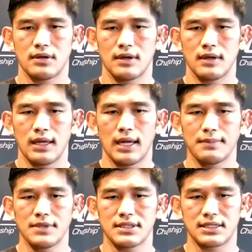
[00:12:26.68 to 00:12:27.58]
I'm
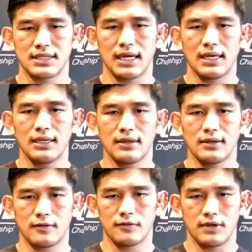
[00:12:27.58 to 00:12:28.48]
just excited
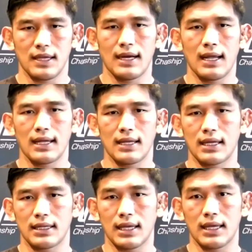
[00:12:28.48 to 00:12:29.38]
that I
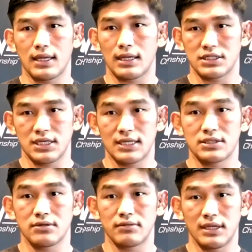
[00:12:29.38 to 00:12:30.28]
get a
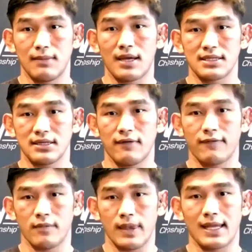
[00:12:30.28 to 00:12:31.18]
chance to redeem myself
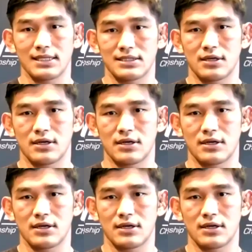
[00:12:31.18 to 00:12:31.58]
from last year.